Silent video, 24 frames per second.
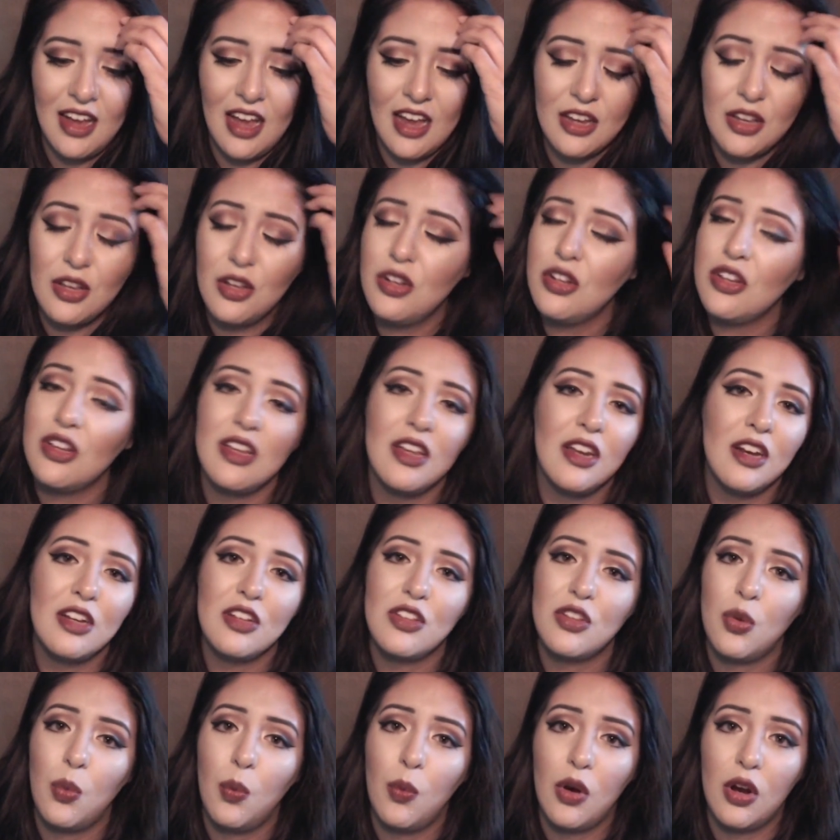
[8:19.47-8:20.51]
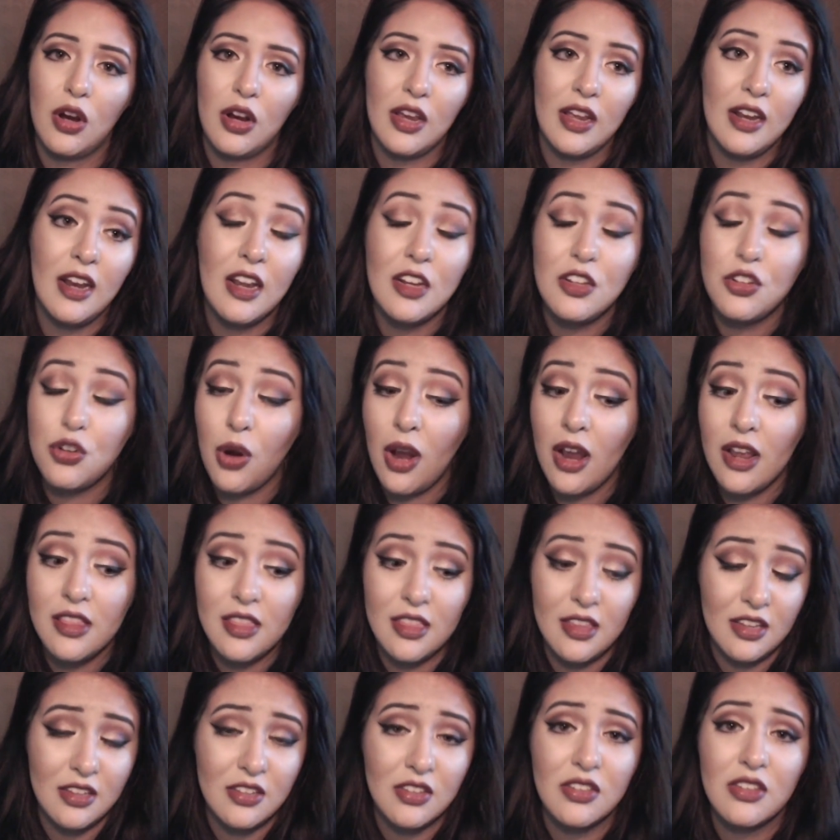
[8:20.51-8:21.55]
I couldn't get it to work. And I tried
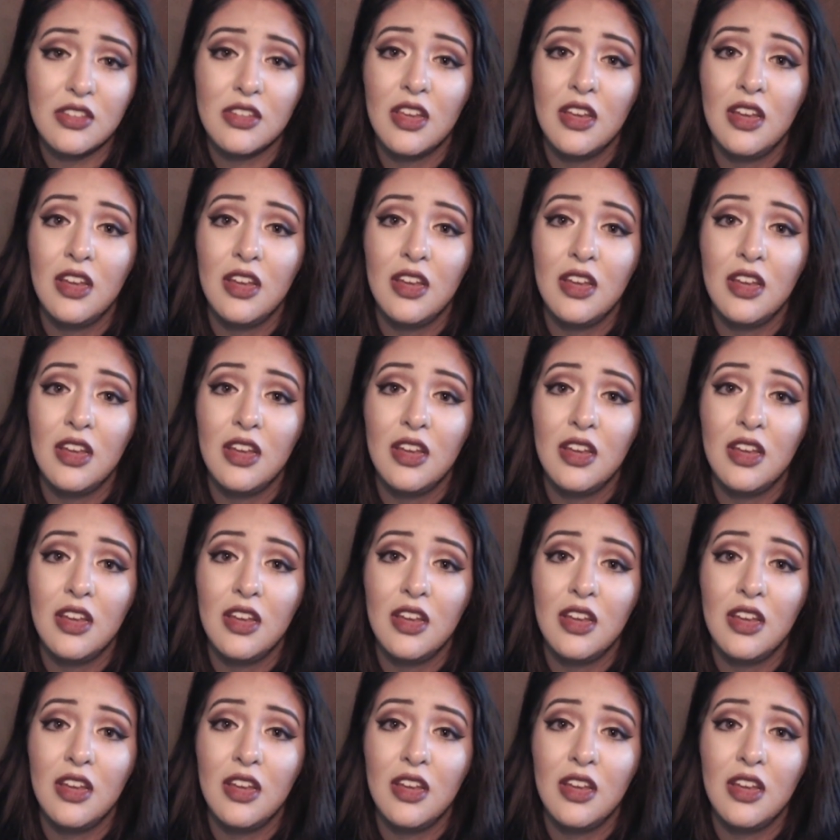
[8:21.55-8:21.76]
this